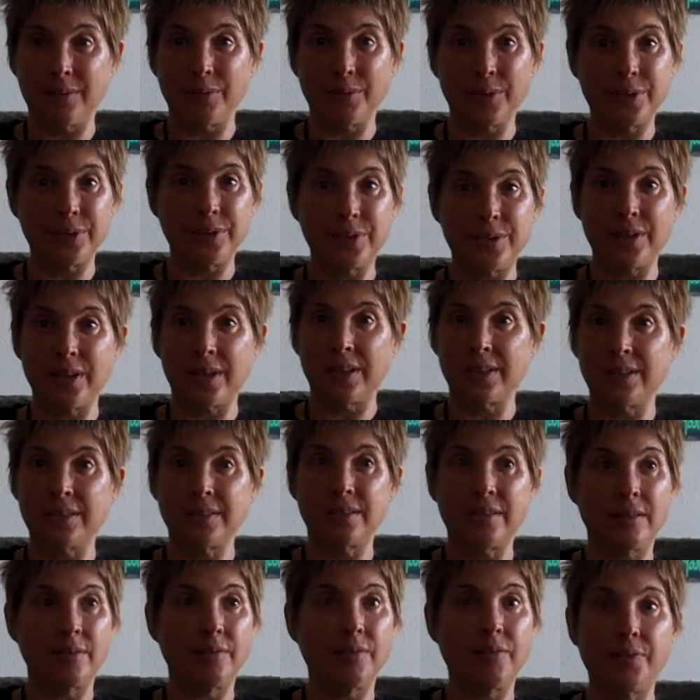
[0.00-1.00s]
was
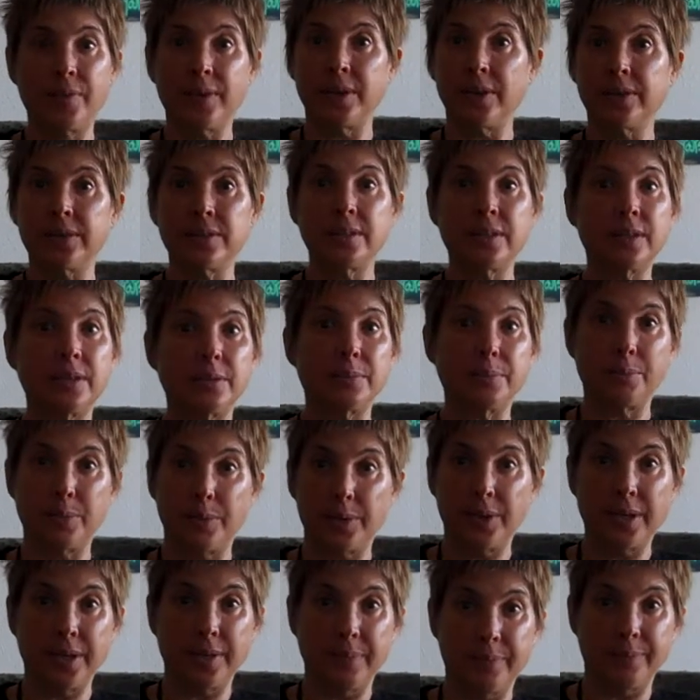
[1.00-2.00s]
just filled to the
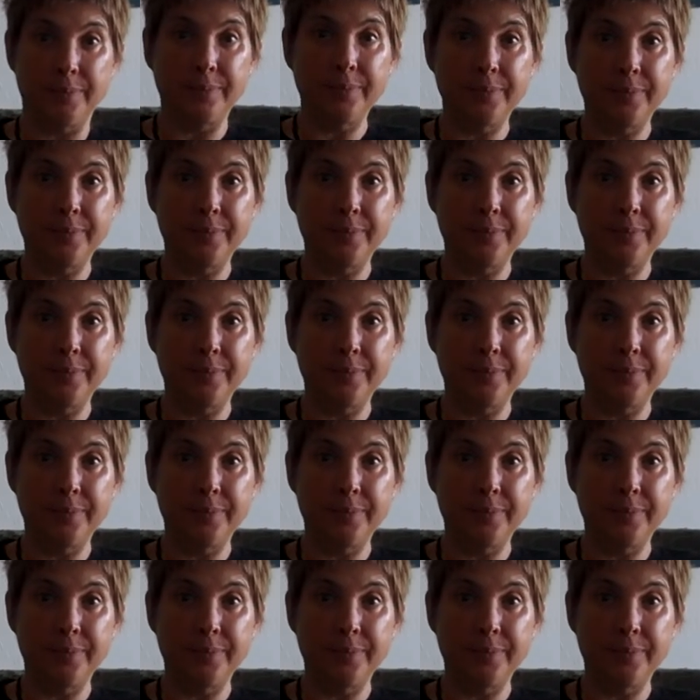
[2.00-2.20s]
brim.